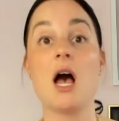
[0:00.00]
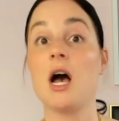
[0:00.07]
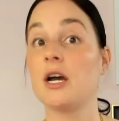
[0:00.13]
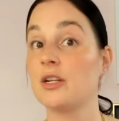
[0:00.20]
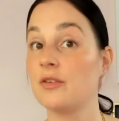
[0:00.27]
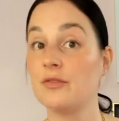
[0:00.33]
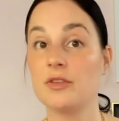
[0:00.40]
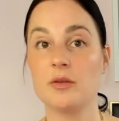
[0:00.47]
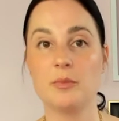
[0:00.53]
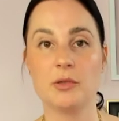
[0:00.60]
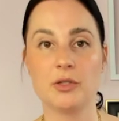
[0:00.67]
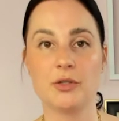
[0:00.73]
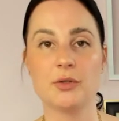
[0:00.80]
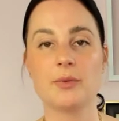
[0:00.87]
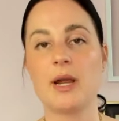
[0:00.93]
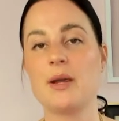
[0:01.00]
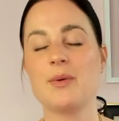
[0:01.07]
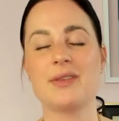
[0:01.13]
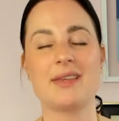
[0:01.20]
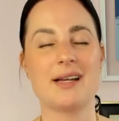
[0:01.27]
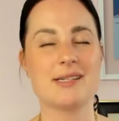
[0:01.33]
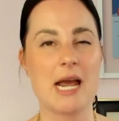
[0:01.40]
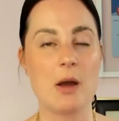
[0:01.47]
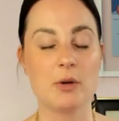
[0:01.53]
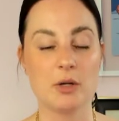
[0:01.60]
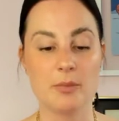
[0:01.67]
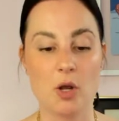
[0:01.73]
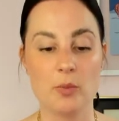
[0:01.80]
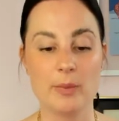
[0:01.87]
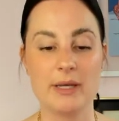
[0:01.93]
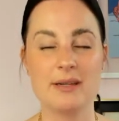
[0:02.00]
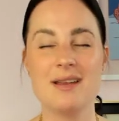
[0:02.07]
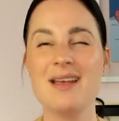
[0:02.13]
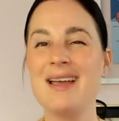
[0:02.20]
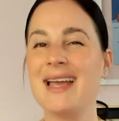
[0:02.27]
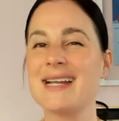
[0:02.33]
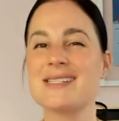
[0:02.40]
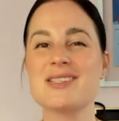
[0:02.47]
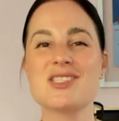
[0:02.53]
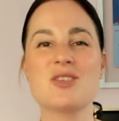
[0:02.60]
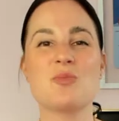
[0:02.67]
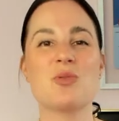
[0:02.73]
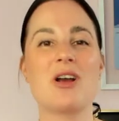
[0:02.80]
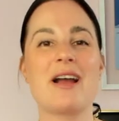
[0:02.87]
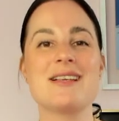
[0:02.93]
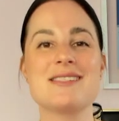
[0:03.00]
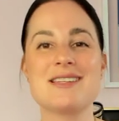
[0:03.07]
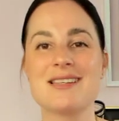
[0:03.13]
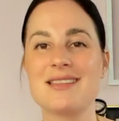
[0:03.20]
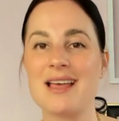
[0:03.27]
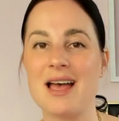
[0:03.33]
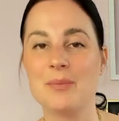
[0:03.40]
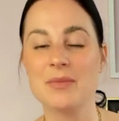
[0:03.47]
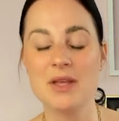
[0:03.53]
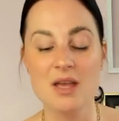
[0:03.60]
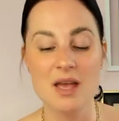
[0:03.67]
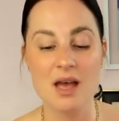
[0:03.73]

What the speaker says: out of the blue, right? With that Tower moment, it's a surprise to them.